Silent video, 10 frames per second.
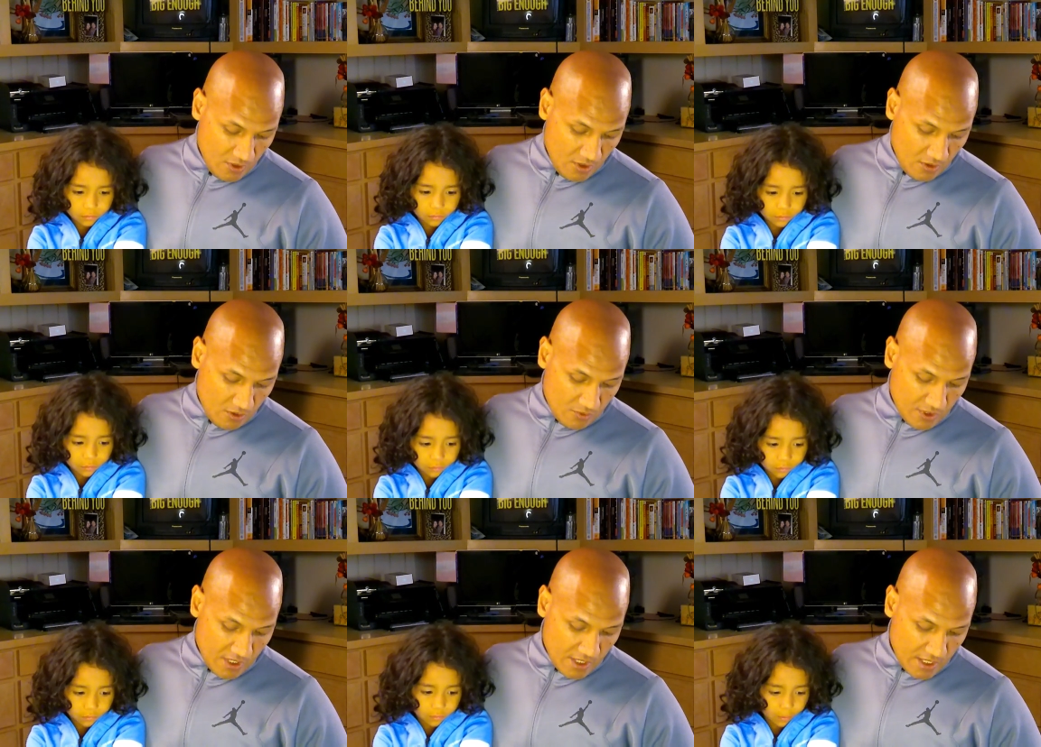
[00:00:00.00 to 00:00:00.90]
Speaker 1: Okay,
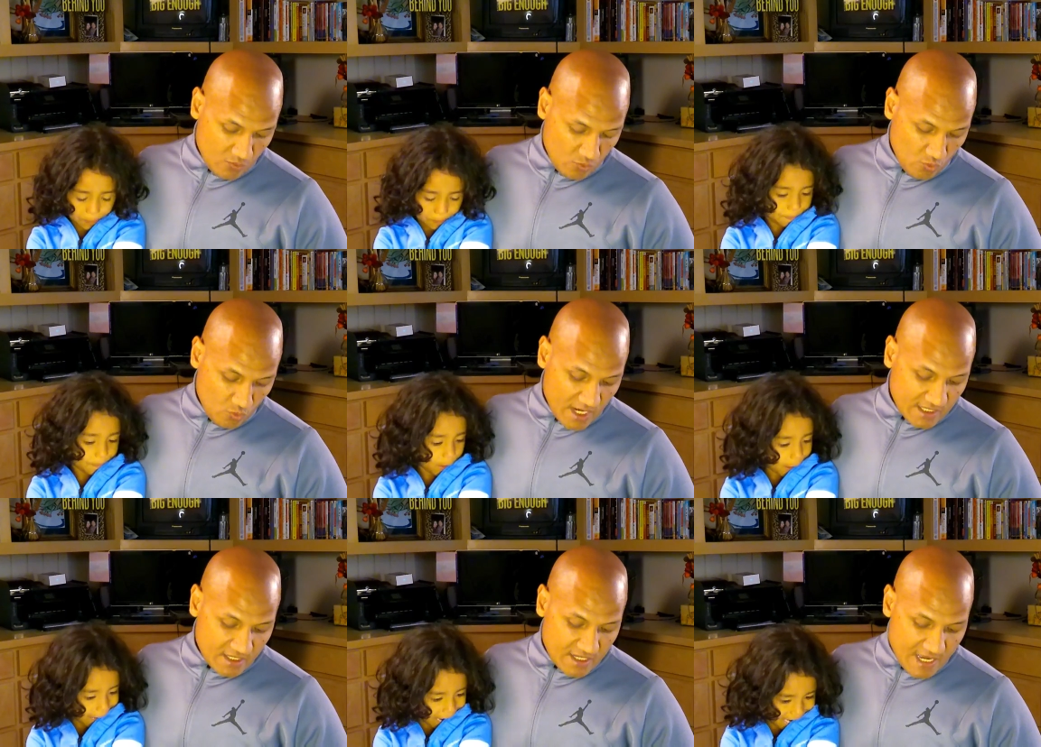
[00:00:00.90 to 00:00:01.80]
and why did
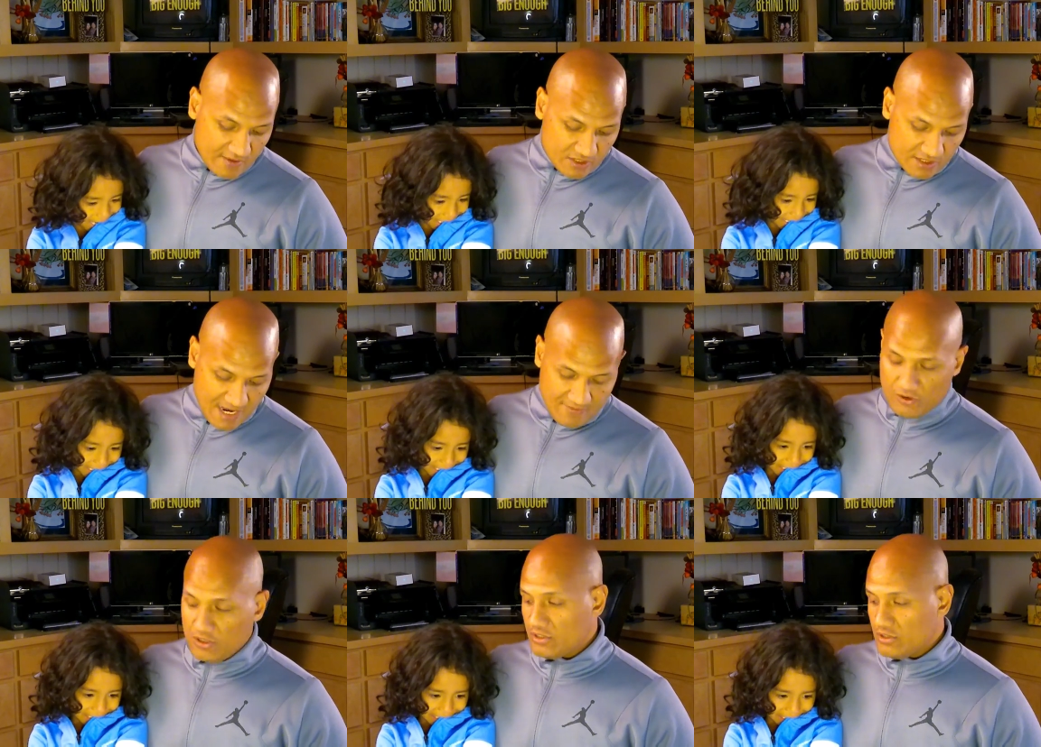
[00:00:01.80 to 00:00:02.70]
he have to die for
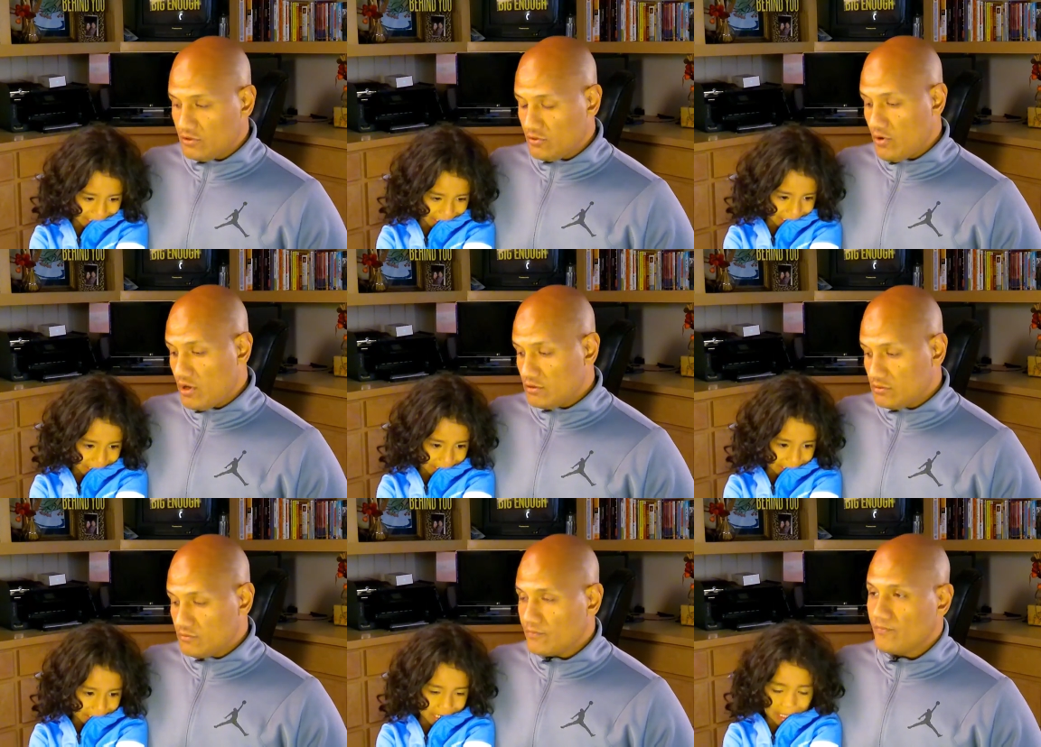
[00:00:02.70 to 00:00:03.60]
us on the cross?
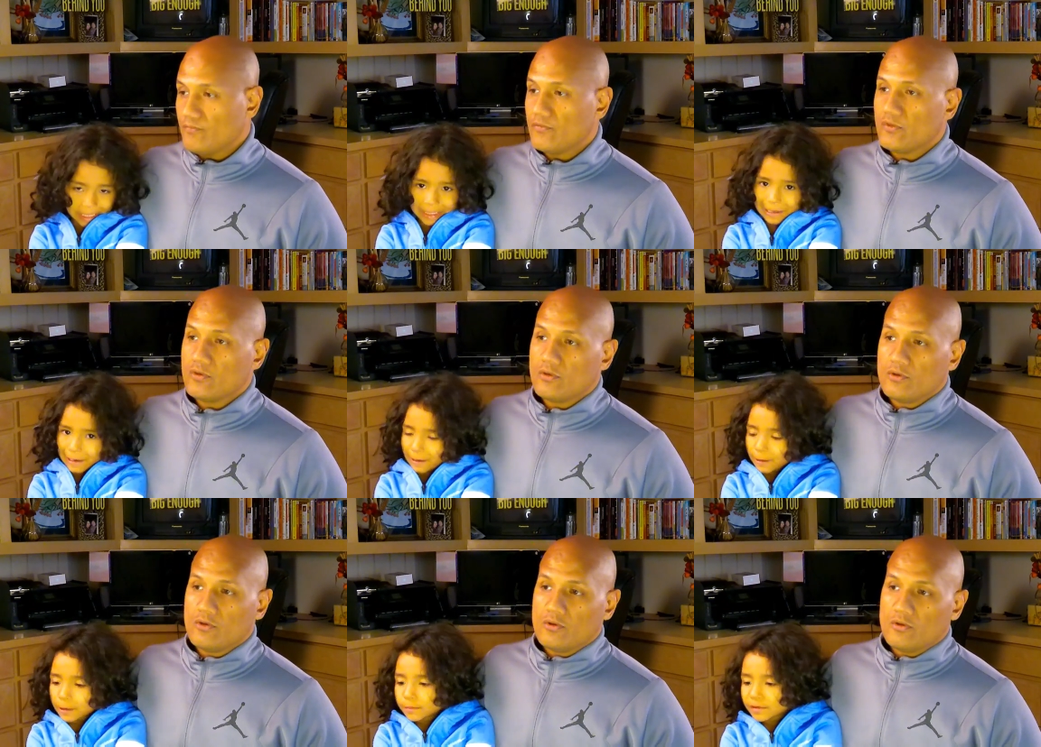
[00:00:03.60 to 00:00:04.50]

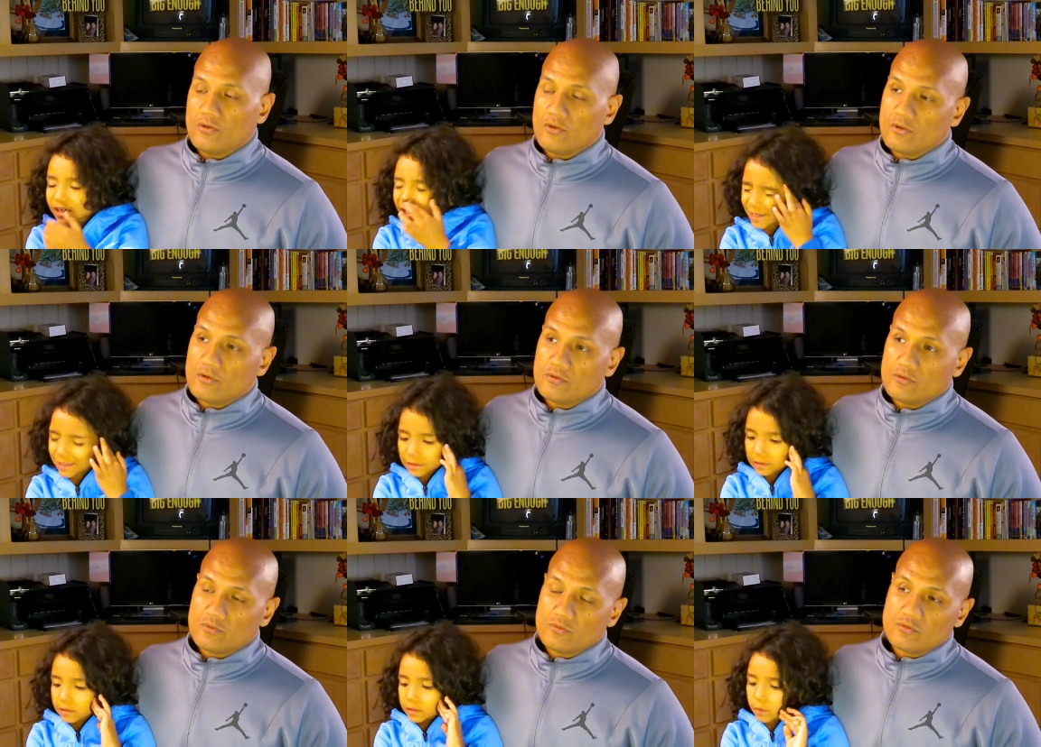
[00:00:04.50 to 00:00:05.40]
Speaker 2: Because
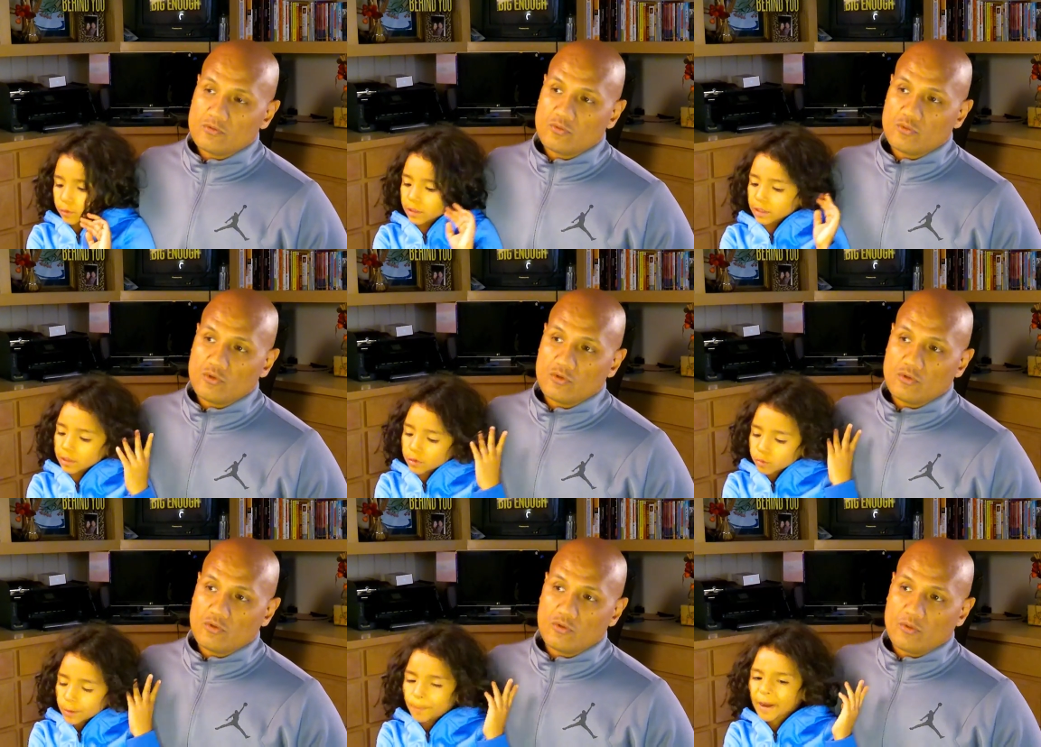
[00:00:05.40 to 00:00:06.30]
so we can
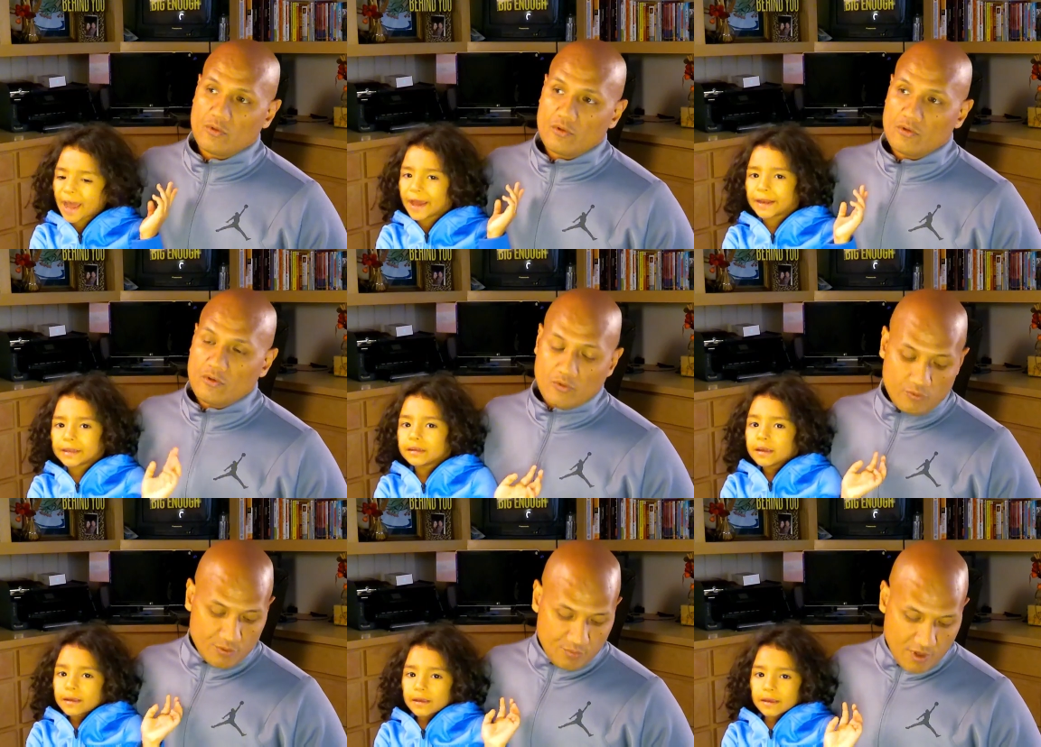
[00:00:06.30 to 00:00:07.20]
repent.
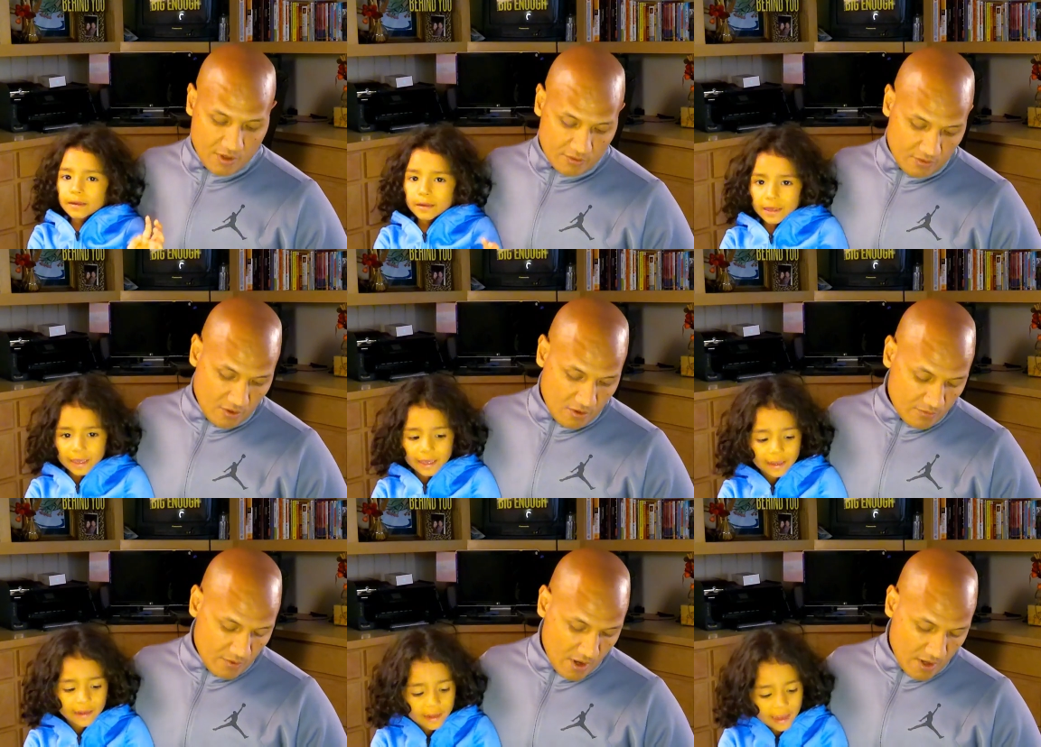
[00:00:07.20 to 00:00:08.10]
Speaker 1: Repent, all and,
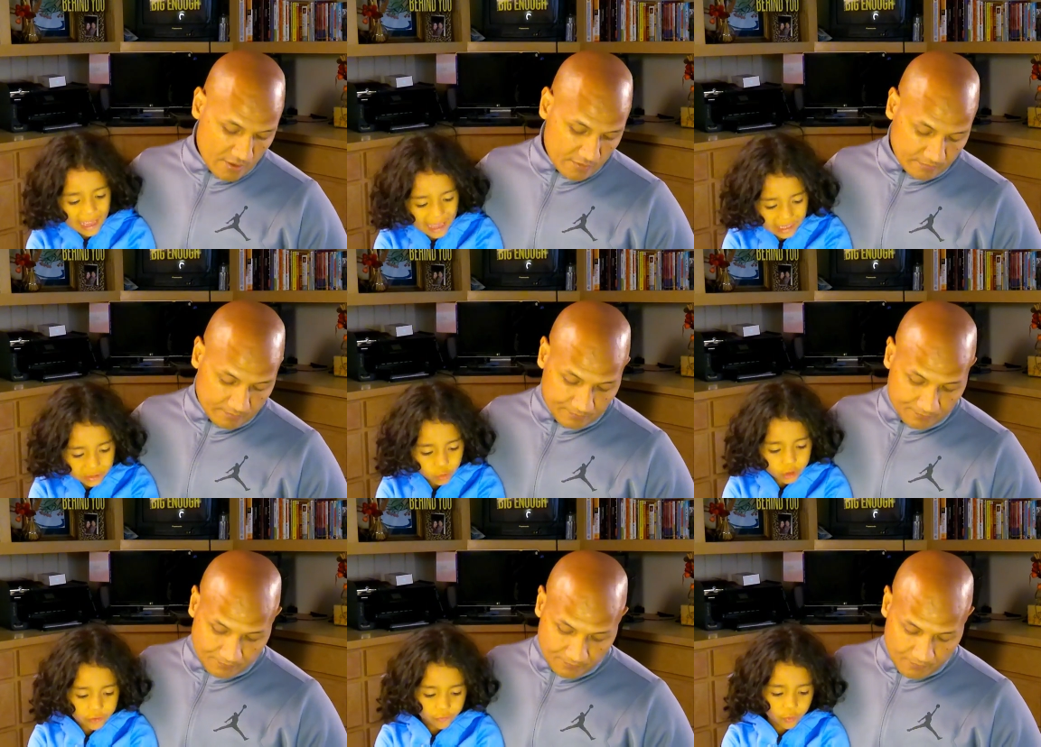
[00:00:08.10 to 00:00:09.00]
right.
Speaker 2: And choose if
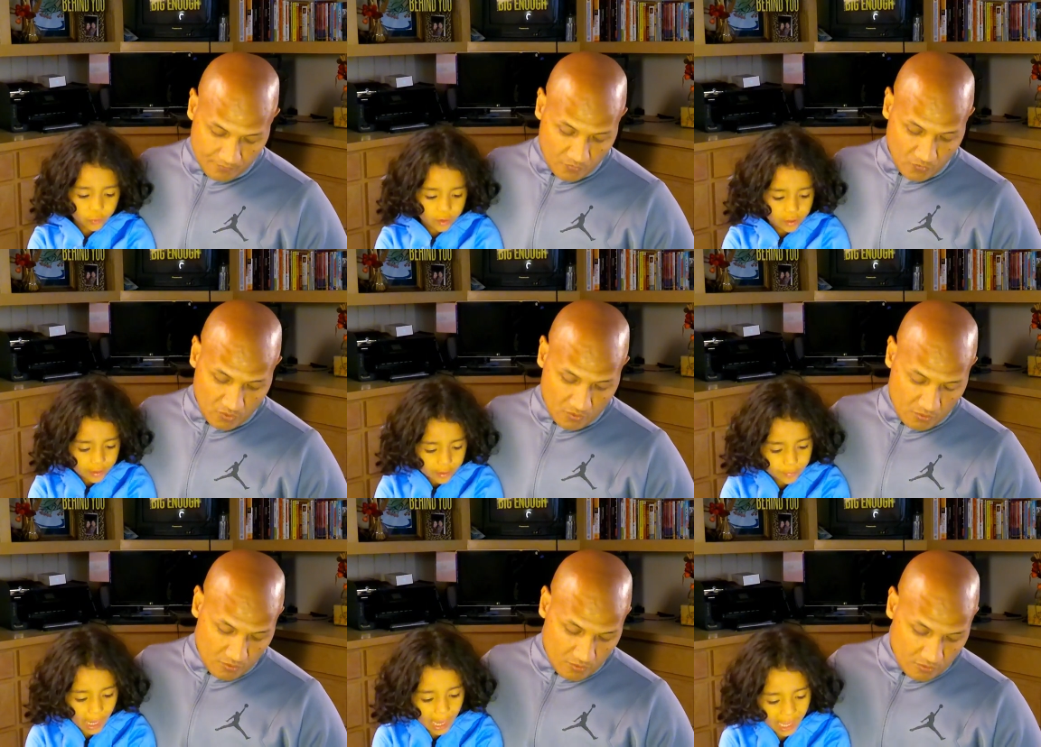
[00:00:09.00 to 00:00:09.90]
we want to be
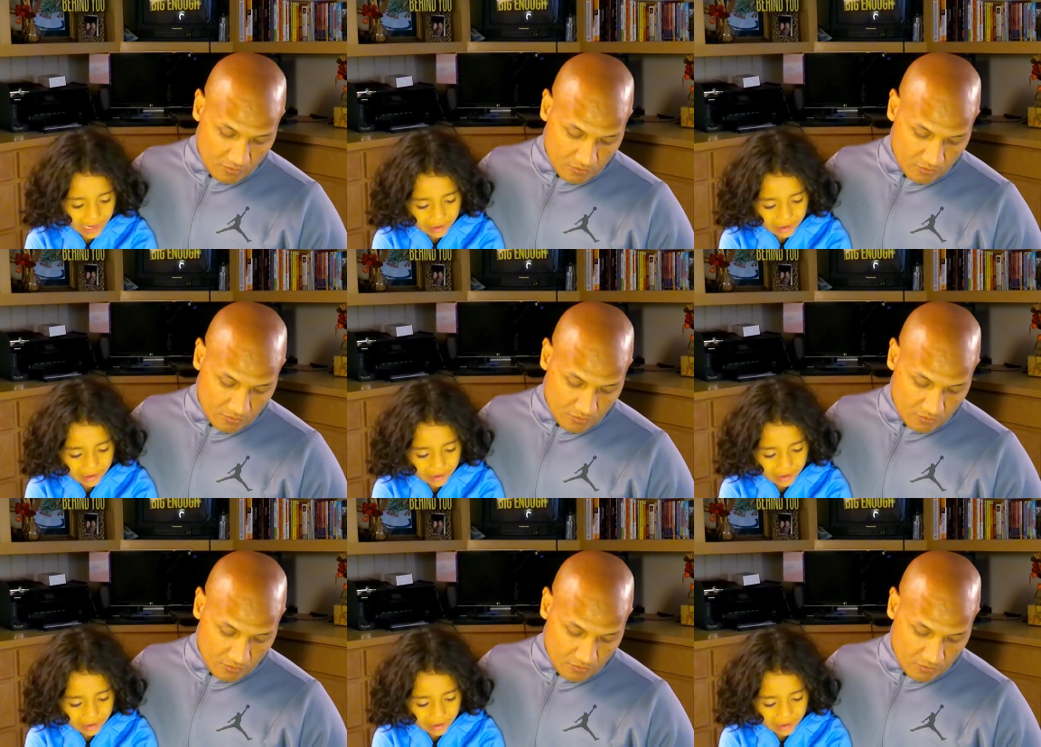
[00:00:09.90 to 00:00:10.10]
bad